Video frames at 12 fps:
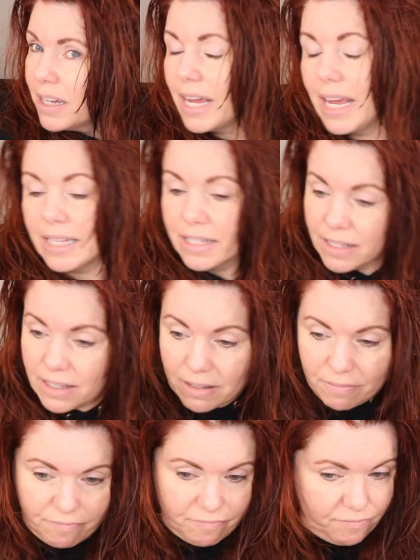
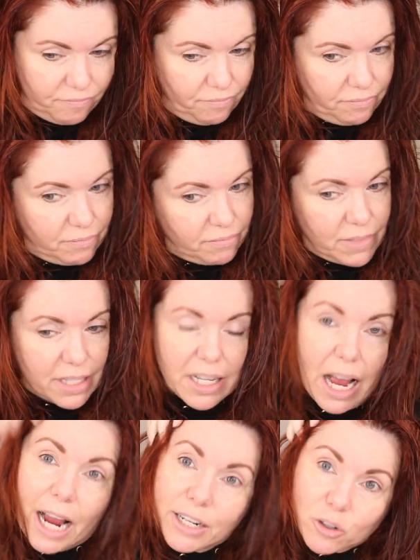it's a
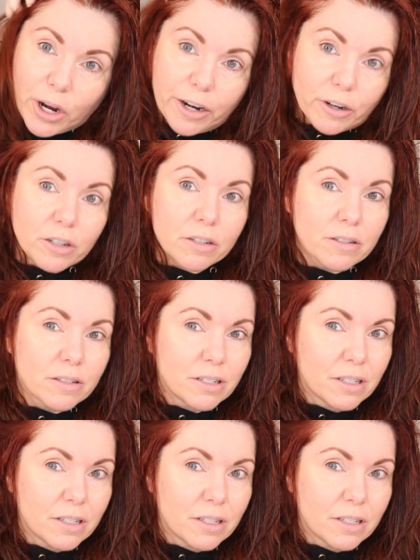hydrator.